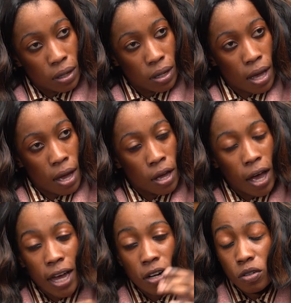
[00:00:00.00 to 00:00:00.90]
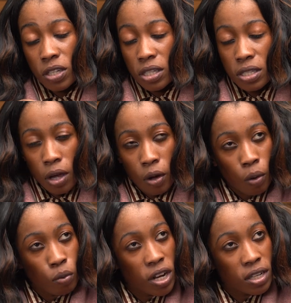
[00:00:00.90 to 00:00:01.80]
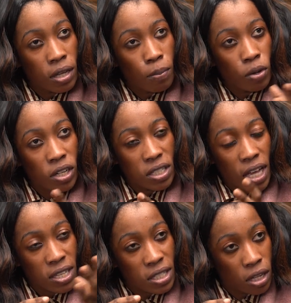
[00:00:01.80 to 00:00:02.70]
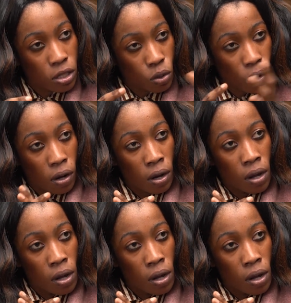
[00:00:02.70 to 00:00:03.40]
Yeah. And this is a good example is a sales role.